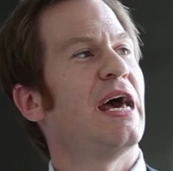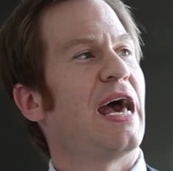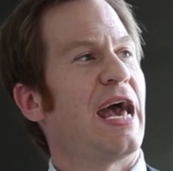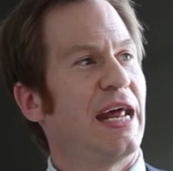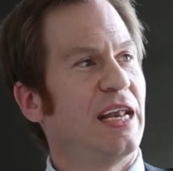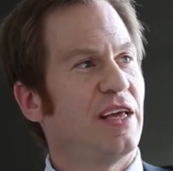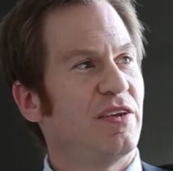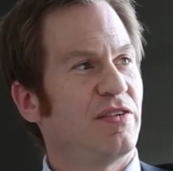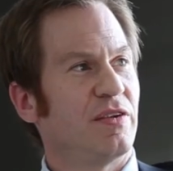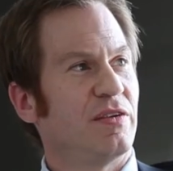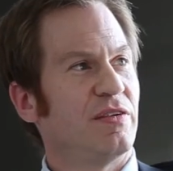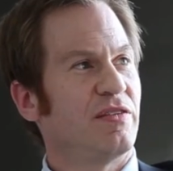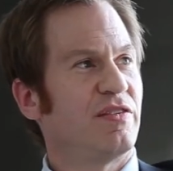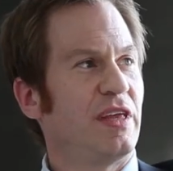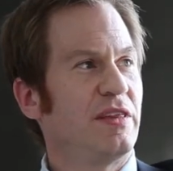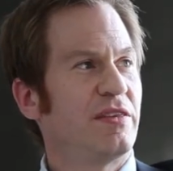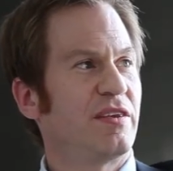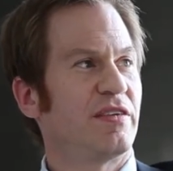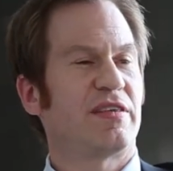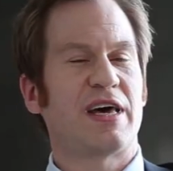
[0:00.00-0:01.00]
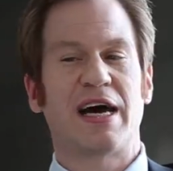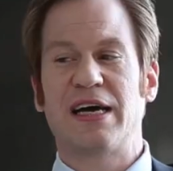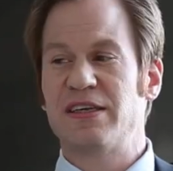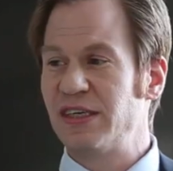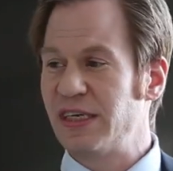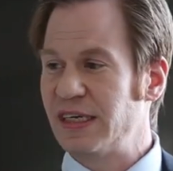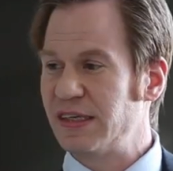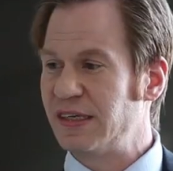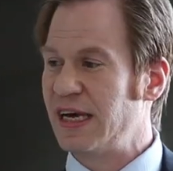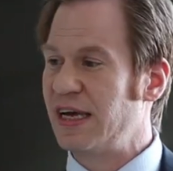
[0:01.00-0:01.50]
and is
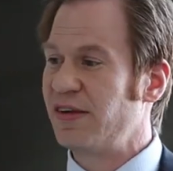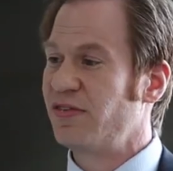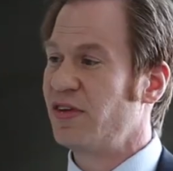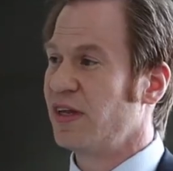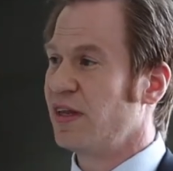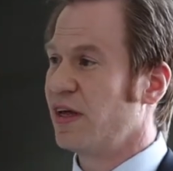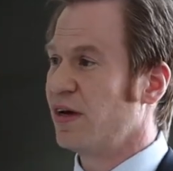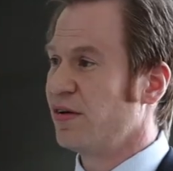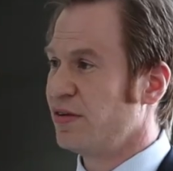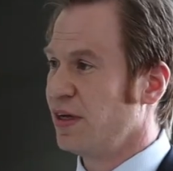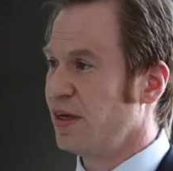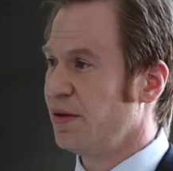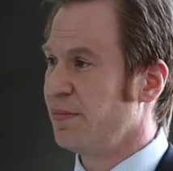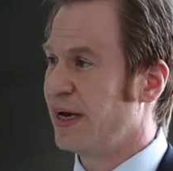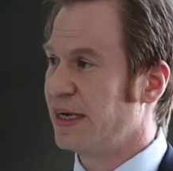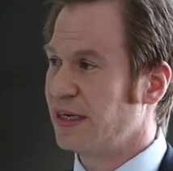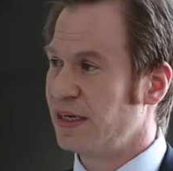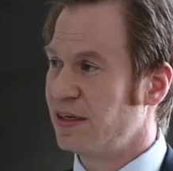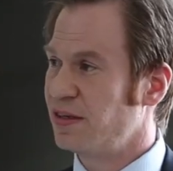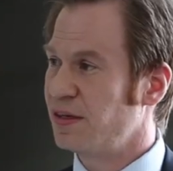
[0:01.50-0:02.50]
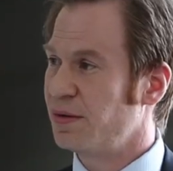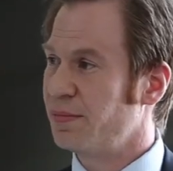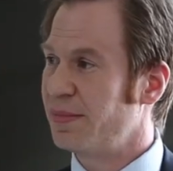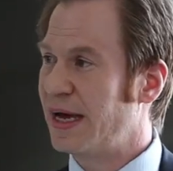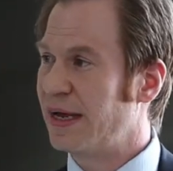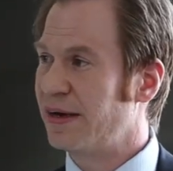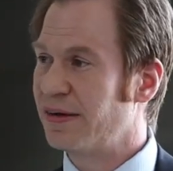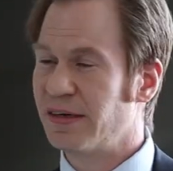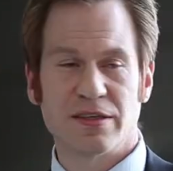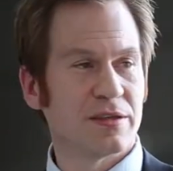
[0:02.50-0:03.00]
synthesizing and testing those in magnesium
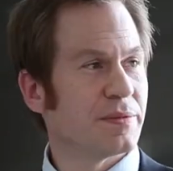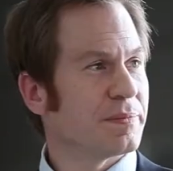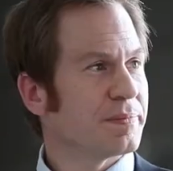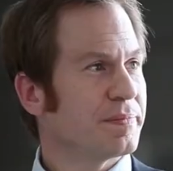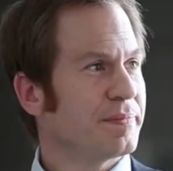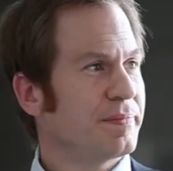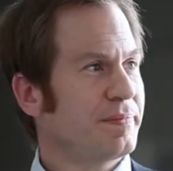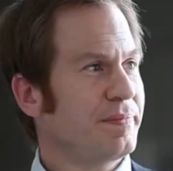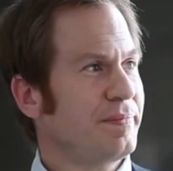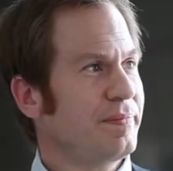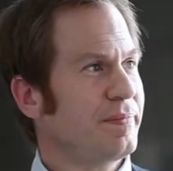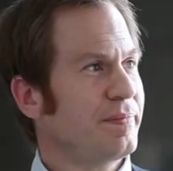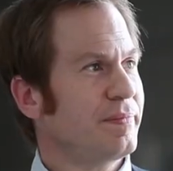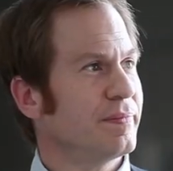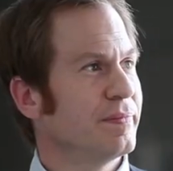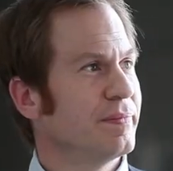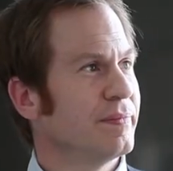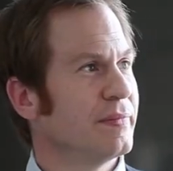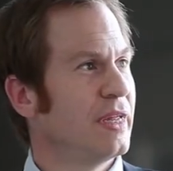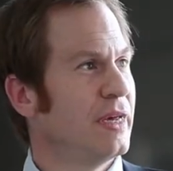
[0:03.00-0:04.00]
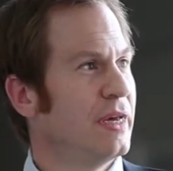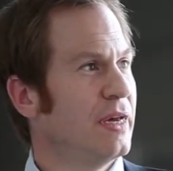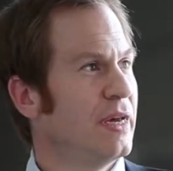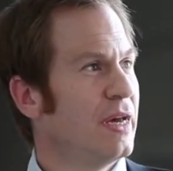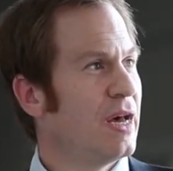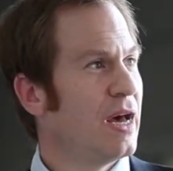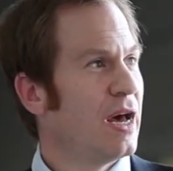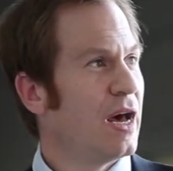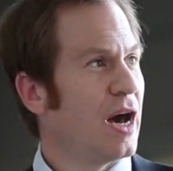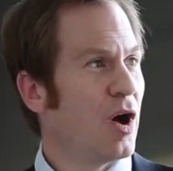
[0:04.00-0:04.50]
batteries.
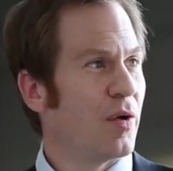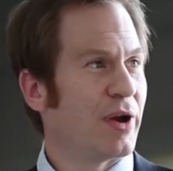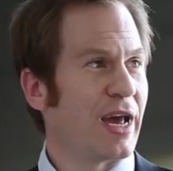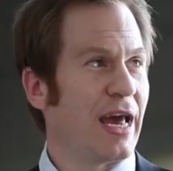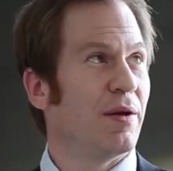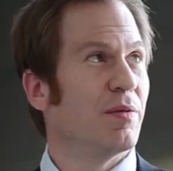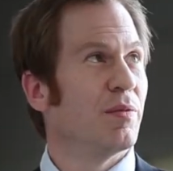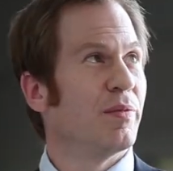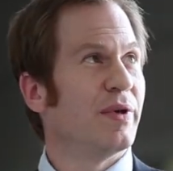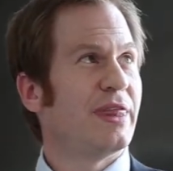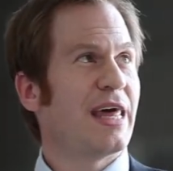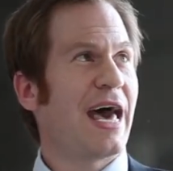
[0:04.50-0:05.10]
Okay, with